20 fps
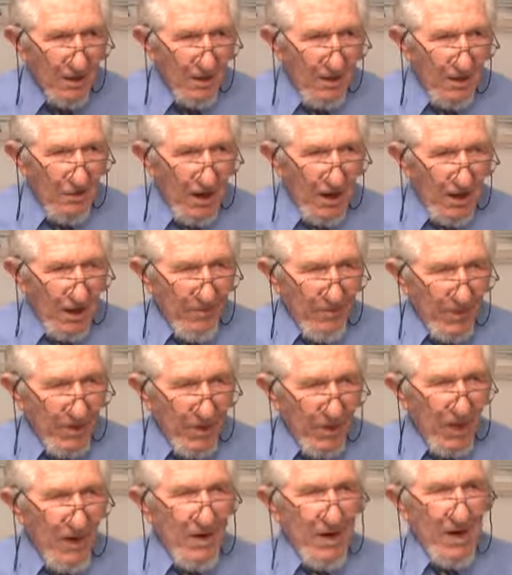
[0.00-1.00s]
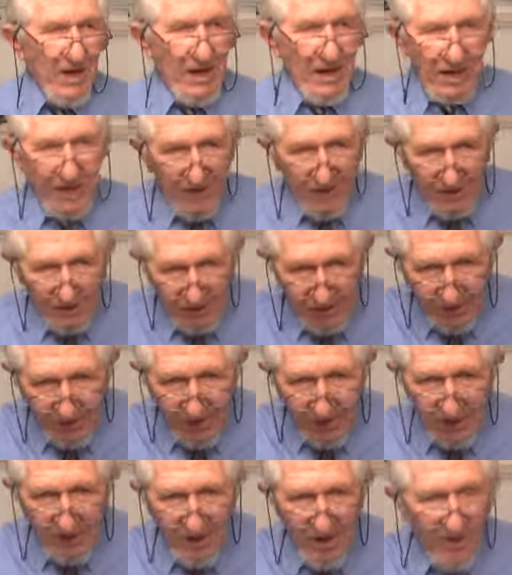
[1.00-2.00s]
the great libertarian, into the
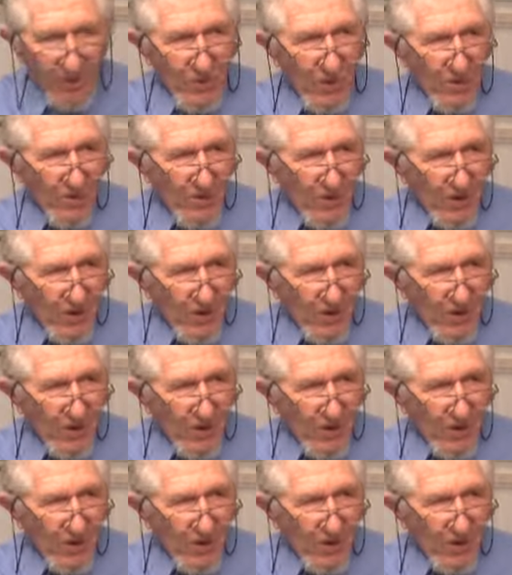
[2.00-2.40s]
contemporary